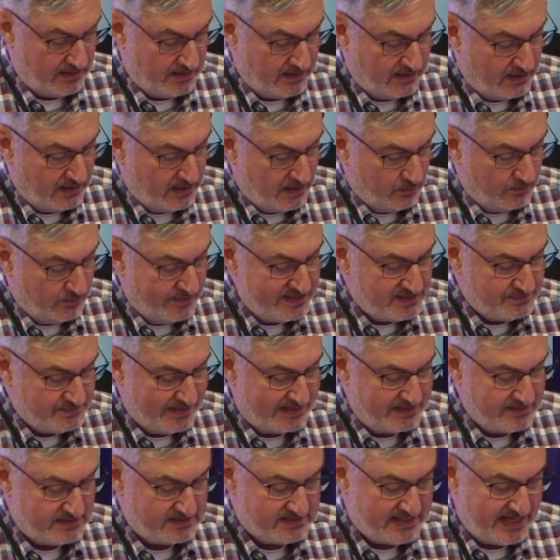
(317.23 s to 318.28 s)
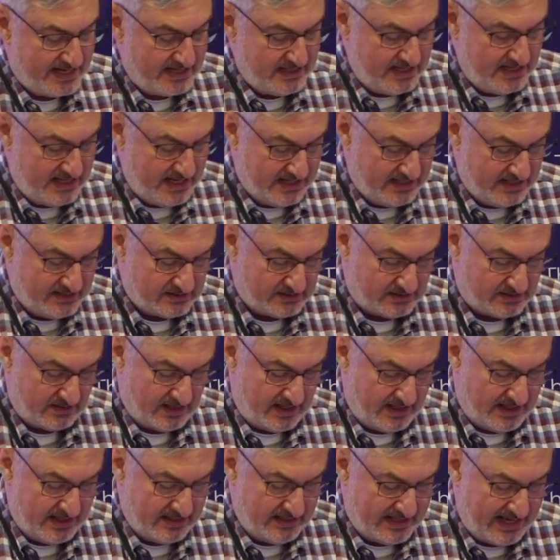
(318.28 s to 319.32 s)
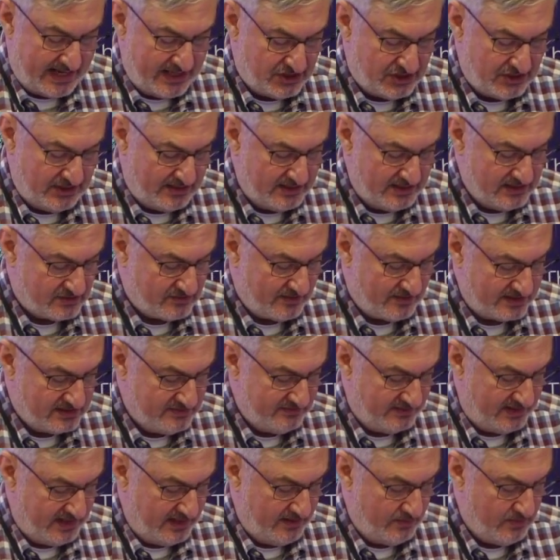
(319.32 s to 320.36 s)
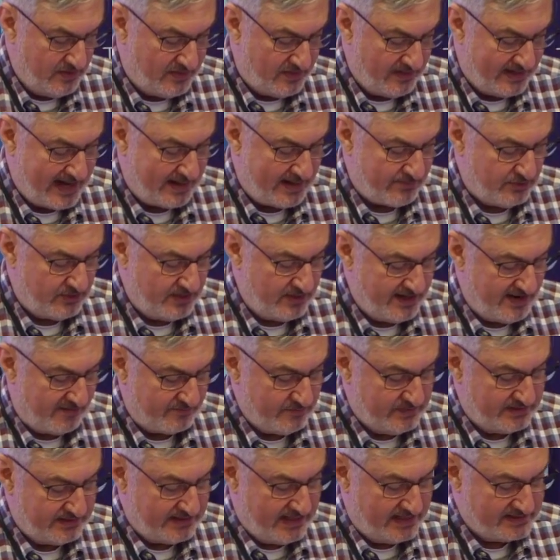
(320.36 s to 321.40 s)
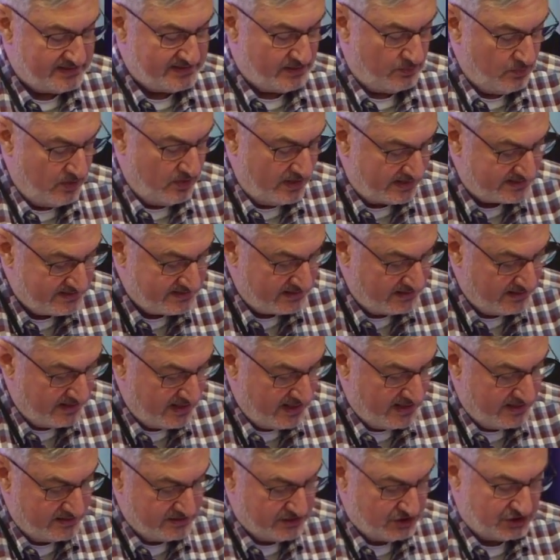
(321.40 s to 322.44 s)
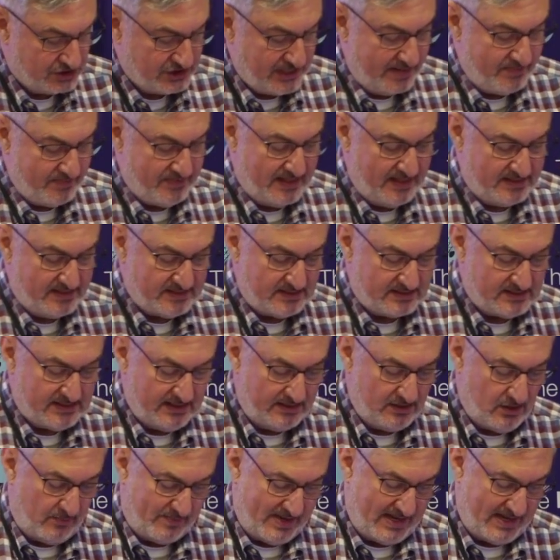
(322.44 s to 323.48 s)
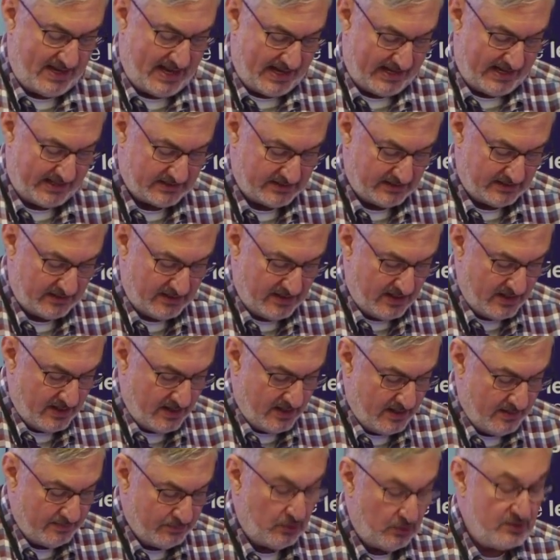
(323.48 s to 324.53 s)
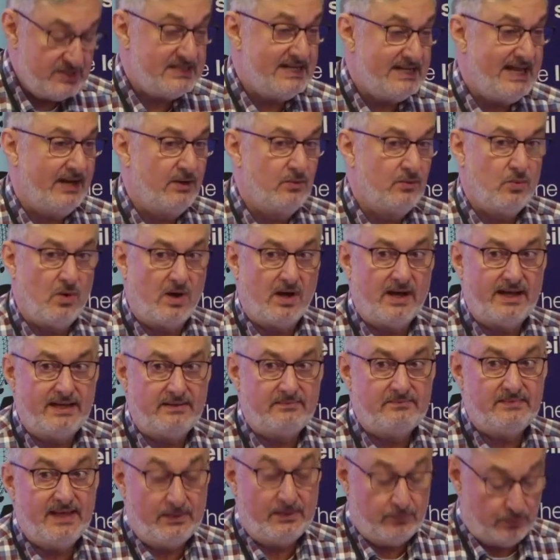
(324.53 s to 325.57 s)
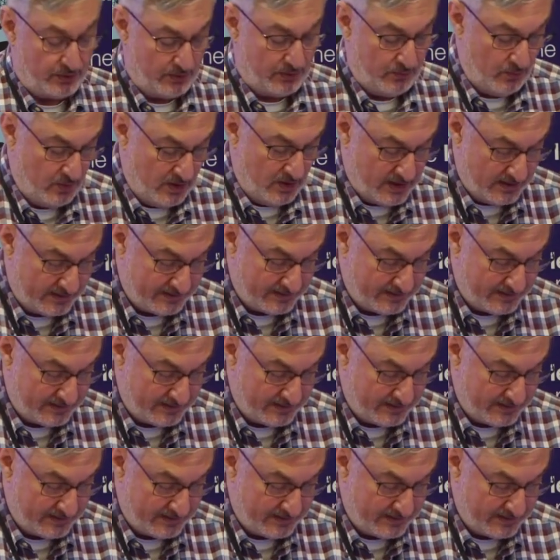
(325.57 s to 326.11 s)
We spent 10 years engaging constructively with the Cameron government as it worked to shape the existing Lobbying Act, pointing out why it wouldn't work.